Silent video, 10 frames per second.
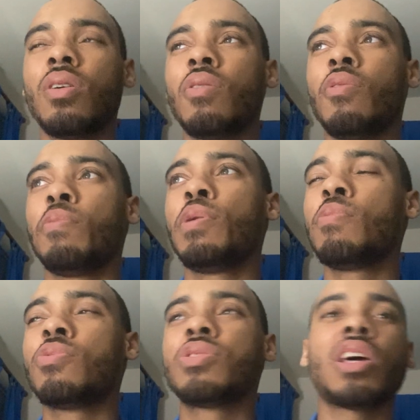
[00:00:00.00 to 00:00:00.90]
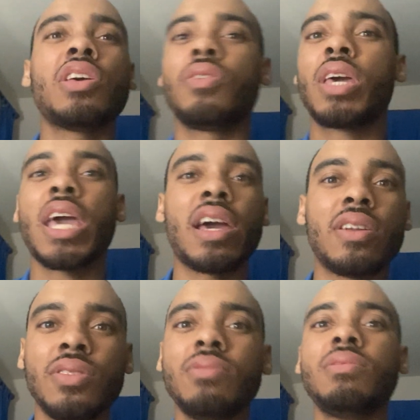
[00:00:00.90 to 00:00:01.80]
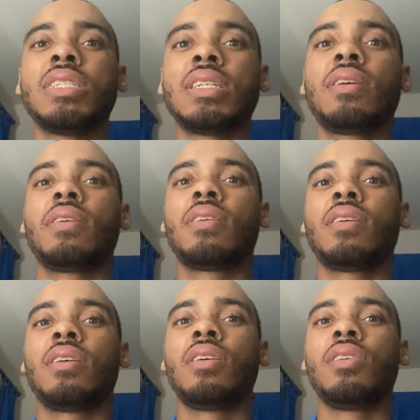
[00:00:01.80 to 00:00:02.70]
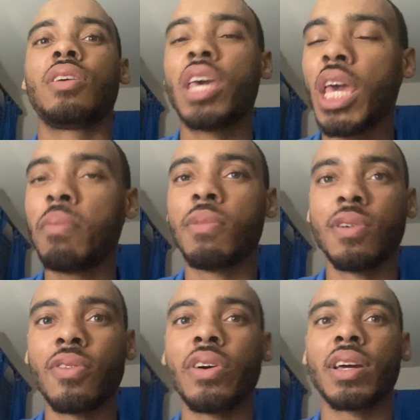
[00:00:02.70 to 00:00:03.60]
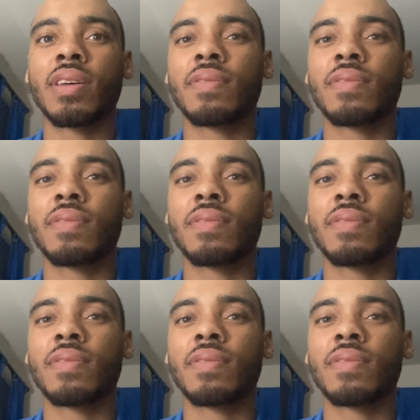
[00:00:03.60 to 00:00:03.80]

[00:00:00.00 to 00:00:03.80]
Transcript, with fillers: when people say you can't do it, keep going.